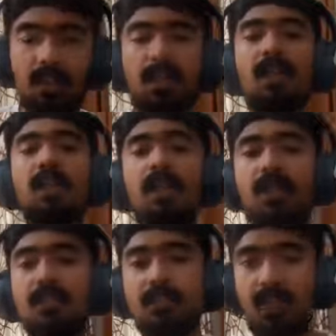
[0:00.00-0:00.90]
that a
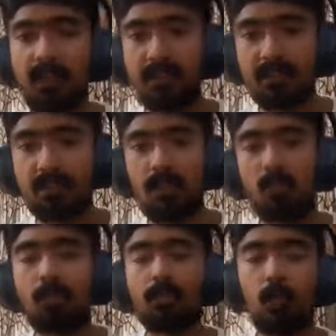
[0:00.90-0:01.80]
data scientist
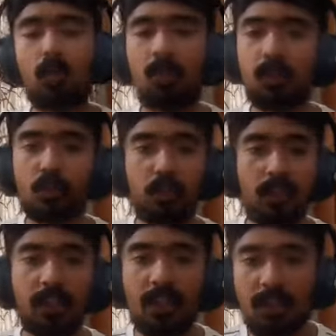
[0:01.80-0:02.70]
or a machine
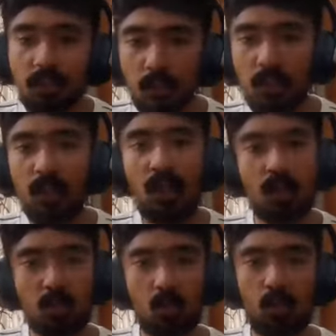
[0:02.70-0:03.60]
learning engineer
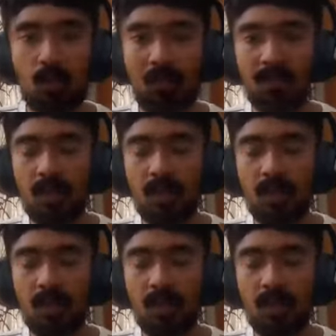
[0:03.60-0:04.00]
has to do.